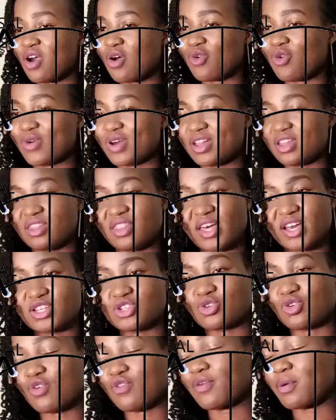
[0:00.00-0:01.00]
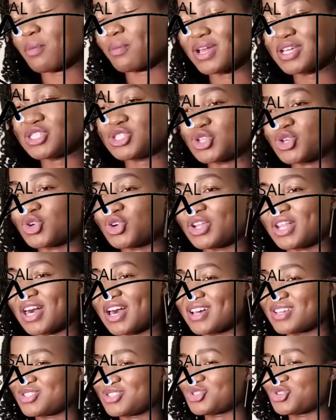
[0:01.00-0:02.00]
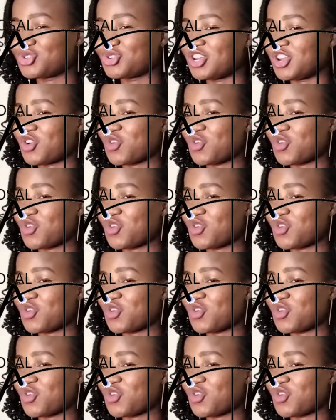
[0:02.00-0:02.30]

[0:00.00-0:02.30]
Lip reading: while that of a bicycle has only